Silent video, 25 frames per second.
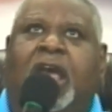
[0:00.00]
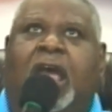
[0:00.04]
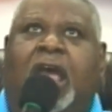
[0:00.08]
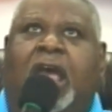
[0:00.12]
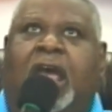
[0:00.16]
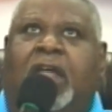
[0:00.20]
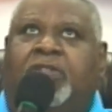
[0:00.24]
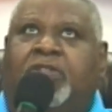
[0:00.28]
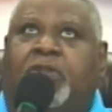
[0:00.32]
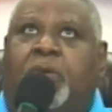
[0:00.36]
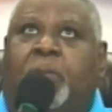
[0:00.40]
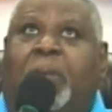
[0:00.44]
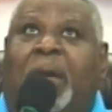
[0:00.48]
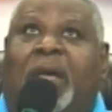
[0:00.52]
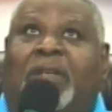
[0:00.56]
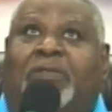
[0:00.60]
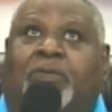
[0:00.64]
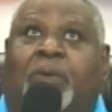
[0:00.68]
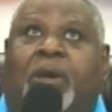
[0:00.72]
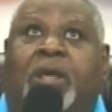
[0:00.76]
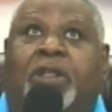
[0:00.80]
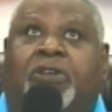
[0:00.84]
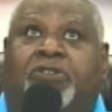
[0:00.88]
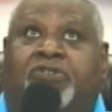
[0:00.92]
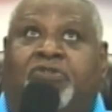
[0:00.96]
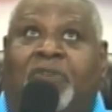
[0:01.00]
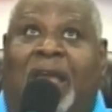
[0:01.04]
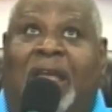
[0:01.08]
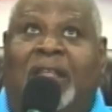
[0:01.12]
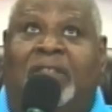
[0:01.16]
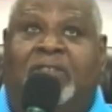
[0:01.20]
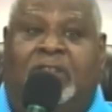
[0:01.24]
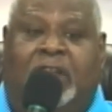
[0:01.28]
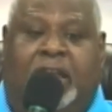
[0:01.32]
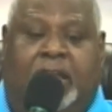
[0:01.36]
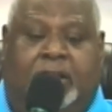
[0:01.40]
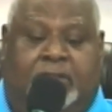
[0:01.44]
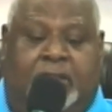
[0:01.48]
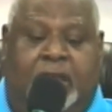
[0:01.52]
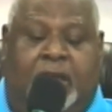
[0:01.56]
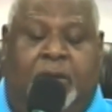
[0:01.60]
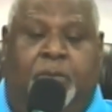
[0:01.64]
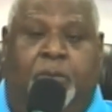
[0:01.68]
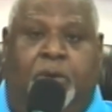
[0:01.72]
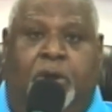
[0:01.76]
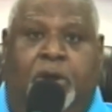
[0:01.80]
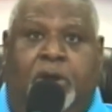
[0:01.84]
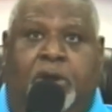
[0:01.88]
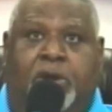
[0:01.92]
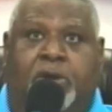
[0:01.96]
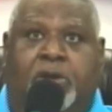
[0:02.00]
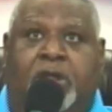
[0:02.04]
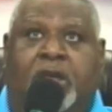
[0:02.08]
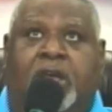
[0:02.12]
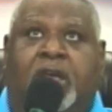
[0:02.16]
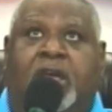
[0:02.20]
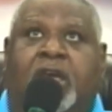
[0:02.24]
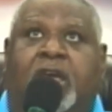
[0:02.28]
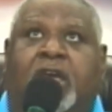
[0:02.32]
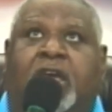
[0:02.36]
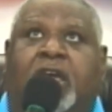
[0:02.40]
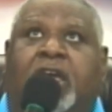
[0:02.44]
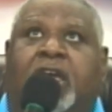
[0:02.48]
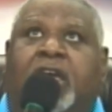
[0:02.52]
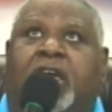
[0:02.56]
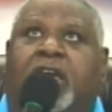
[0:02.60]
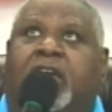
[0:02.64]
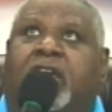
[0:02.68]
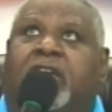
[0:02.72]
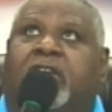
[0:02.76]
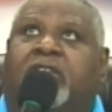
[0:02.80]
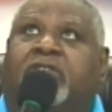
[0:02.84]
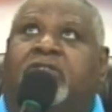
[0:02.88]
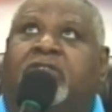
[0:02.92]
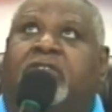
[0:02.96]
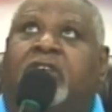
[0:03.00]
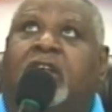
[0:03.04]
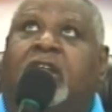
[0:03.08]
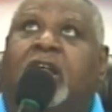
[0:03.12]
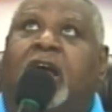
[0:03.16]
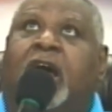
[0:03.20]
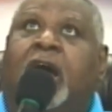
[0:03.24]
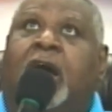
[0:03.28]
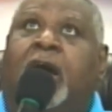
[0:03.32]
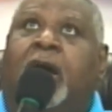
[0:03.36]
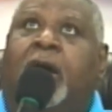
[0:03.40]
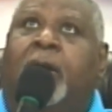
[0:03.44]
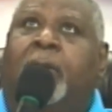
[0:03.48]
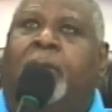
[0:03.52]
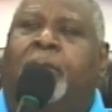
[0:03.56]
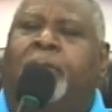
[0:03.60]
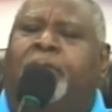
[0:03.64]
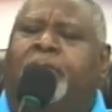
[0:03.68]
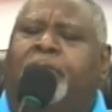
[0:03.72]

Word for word: And the best way to translate that word is um,